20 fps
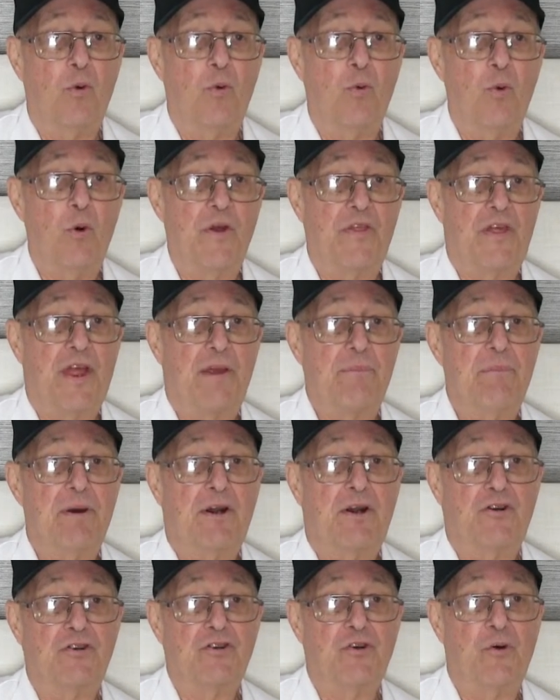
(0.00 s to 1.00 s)
with a
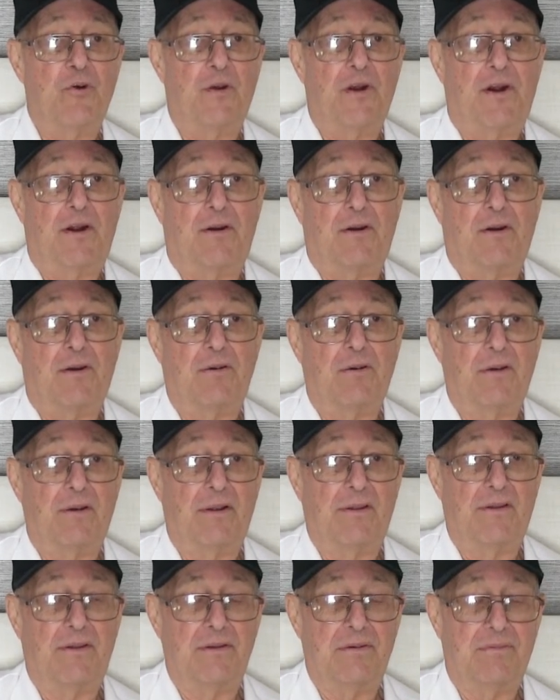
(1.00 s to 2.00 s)
better sonar.
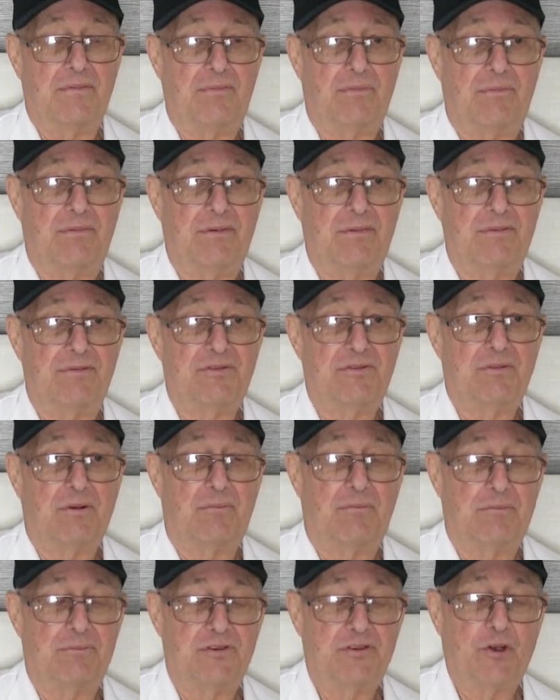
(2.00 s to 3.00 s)

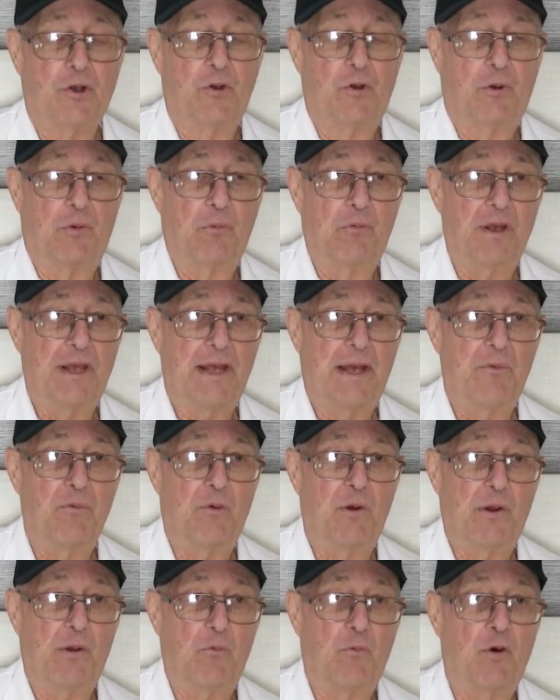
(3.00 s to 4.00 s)
The sonar we had
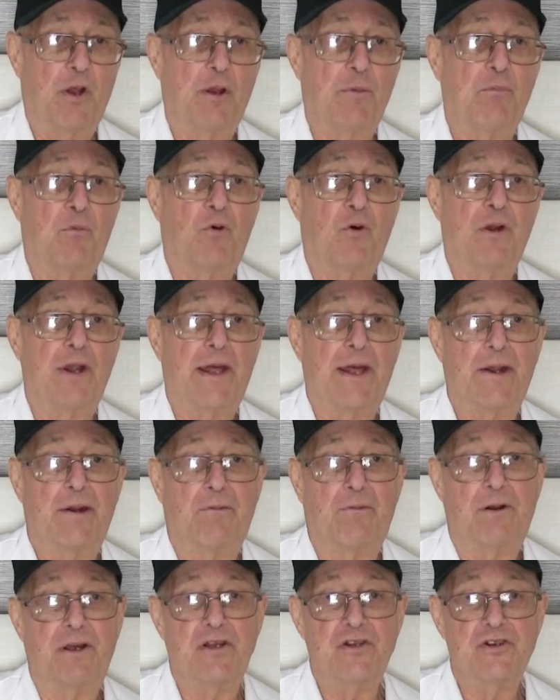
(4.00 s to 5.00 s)
on aboard had a
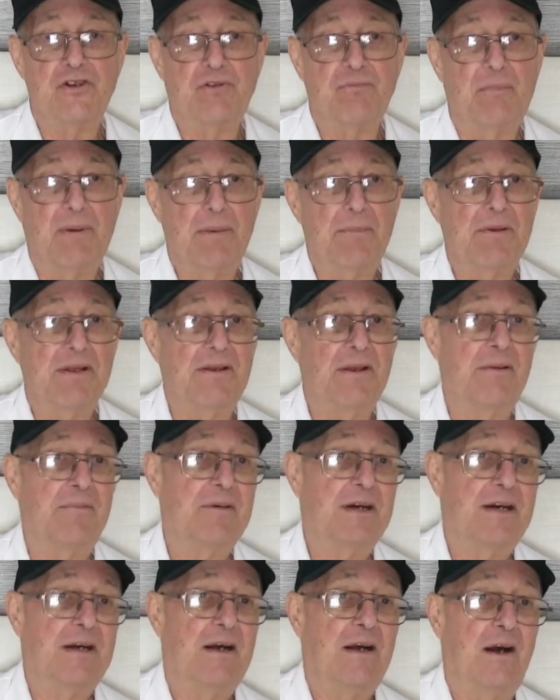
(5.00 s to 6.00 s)
range of maybe
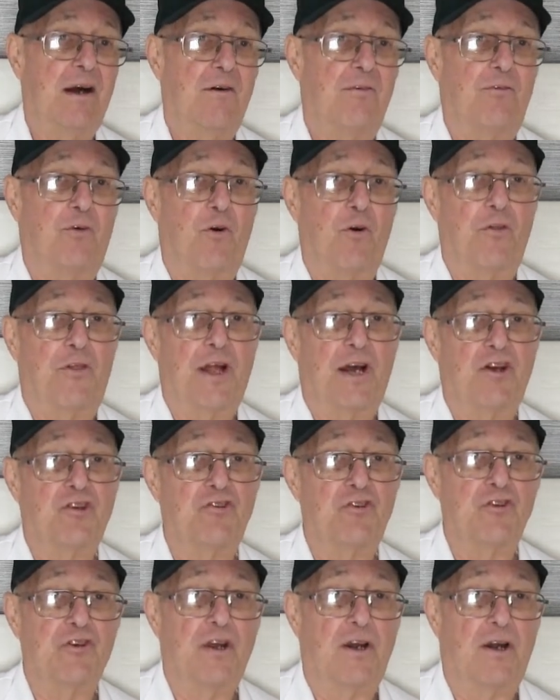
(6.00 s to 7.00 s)

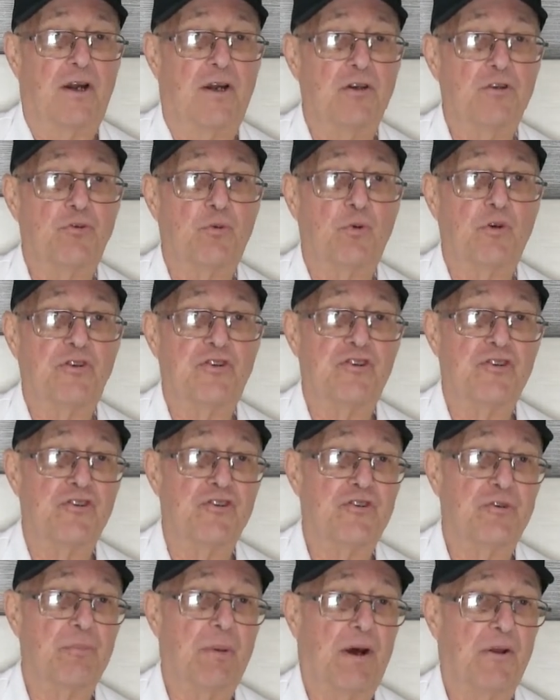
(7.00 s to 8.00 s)
4,000 yards, which
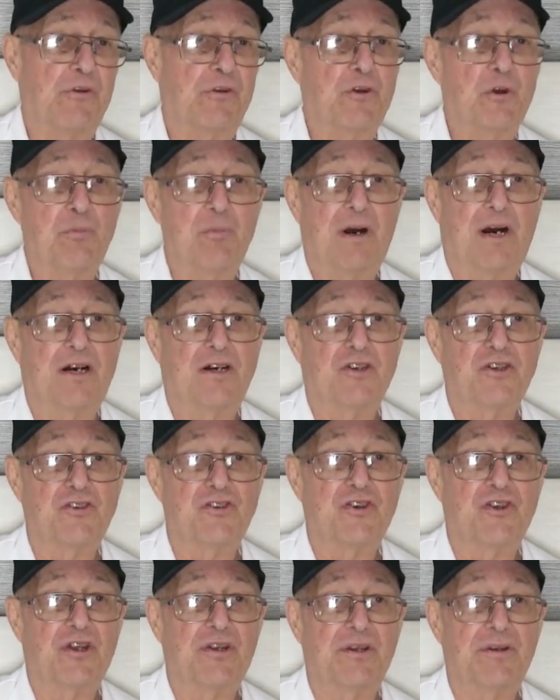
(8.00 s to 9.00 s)
is about 2
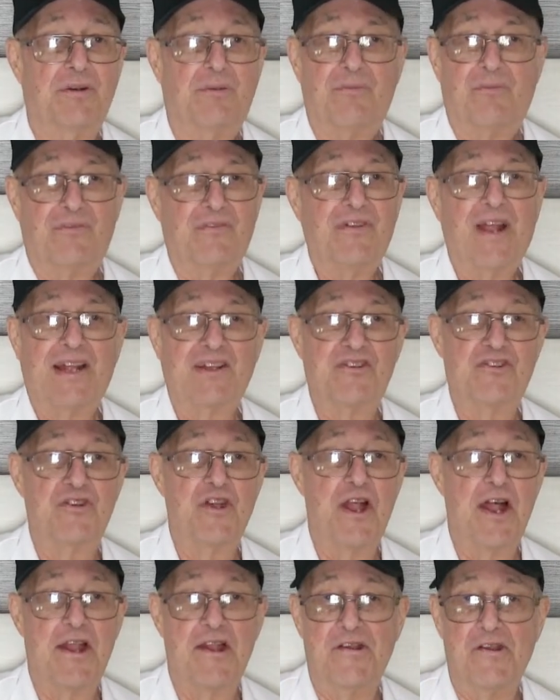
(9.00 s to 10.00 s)
miles. And that's
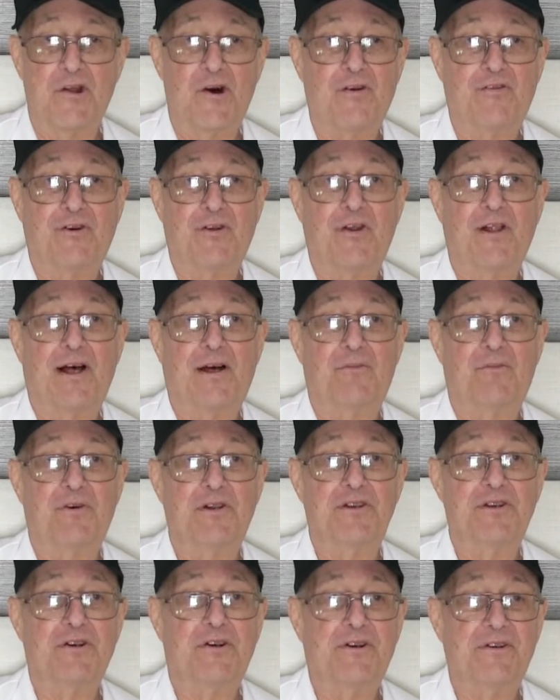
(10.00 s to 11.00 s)
not an awful lot
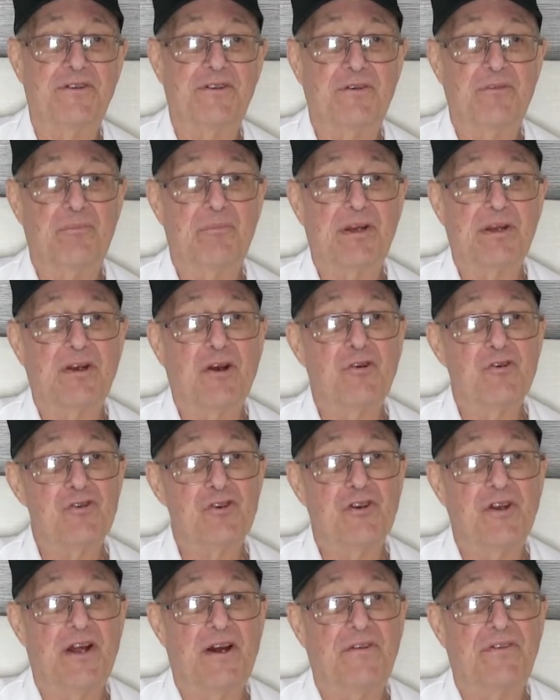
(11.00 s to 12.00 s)
when you're in the big
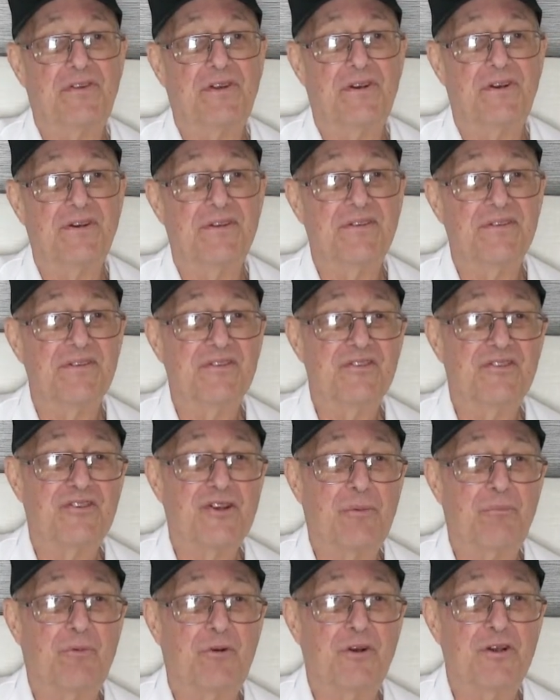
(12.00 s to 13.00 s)
ocean out there in
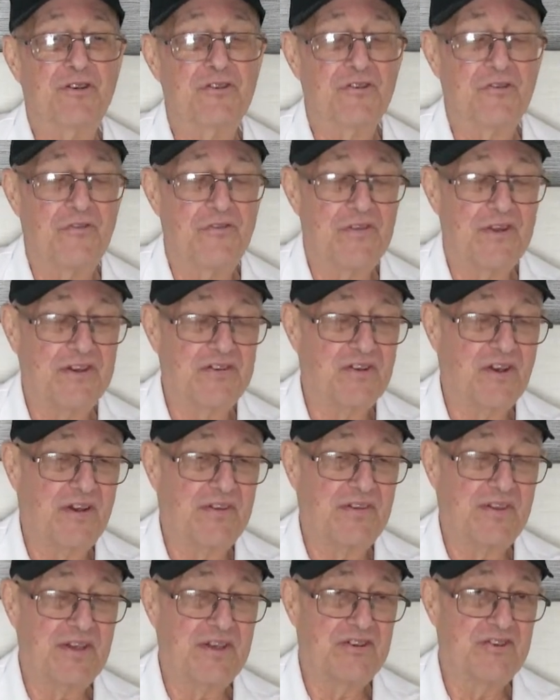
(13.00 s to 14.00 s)
submarines and things
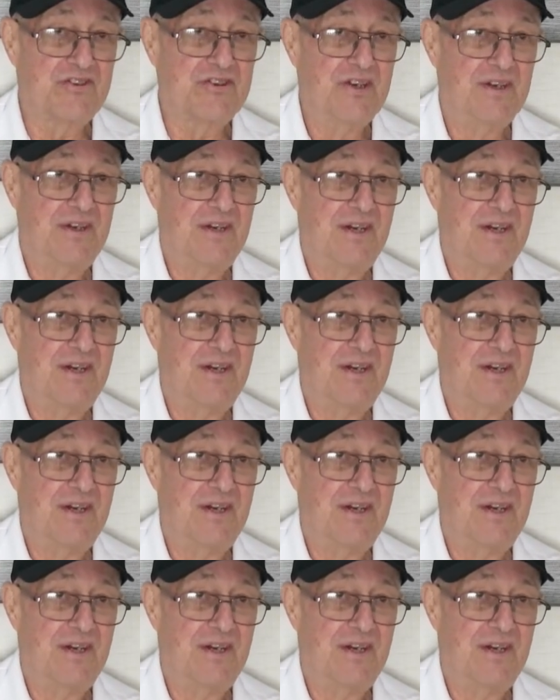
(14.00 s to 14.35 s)
like this.